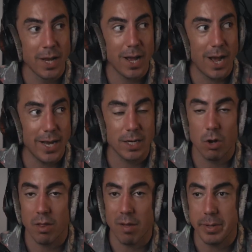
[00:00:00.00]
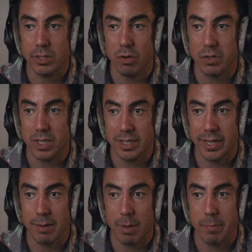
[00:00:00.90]
I had to call that bitch over to the side
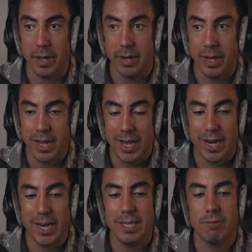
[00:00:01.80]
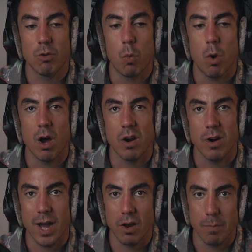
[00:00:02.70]
of my bed, and I had to give her water
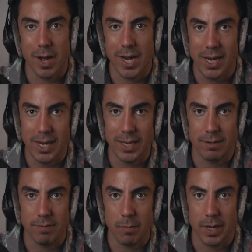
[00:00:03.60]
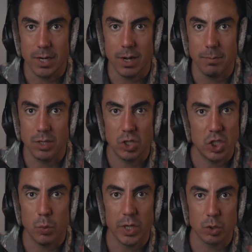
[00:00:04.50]
out of my hand from my cup because she
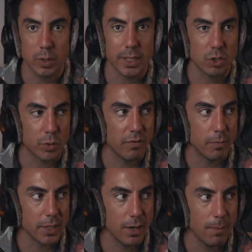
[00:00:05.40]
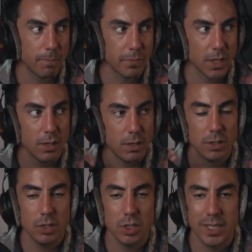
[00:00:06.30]
wouldn't drink it straight from the cup.
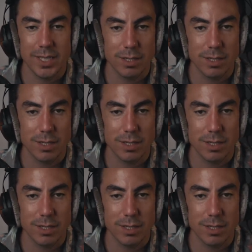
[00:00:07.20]
She's had something